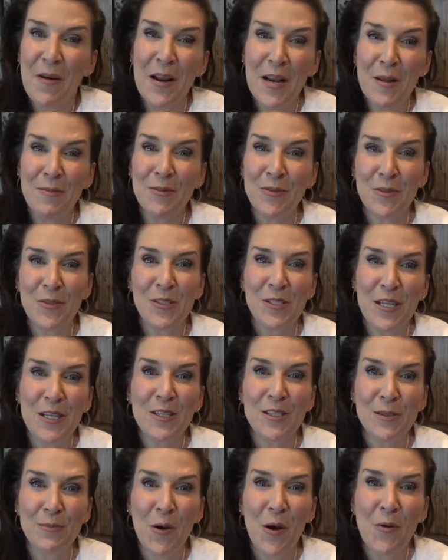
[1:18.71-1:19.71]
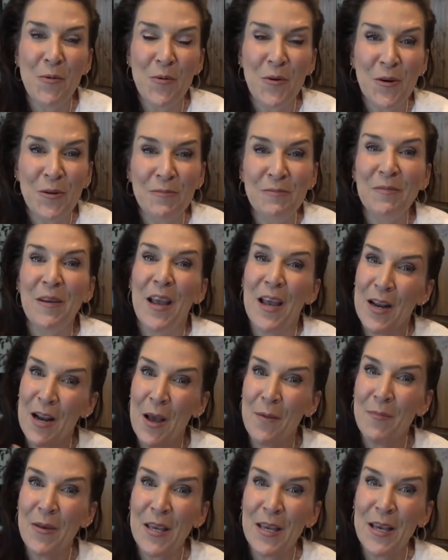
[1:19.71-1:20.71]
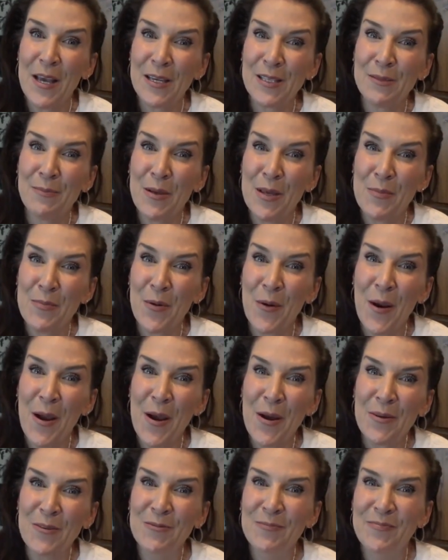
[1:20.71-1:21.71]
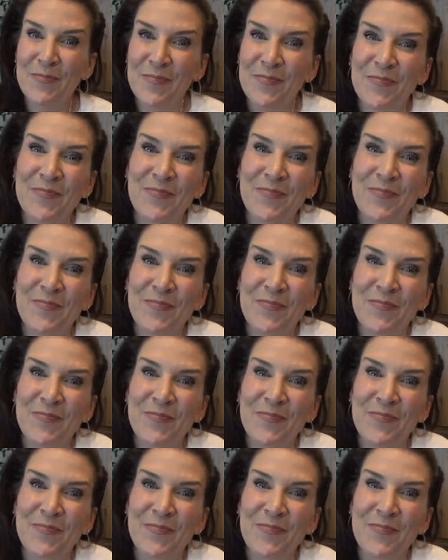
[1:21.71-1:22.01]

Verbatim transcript: My name is Christina Smallhorn and I'm EXP Proud.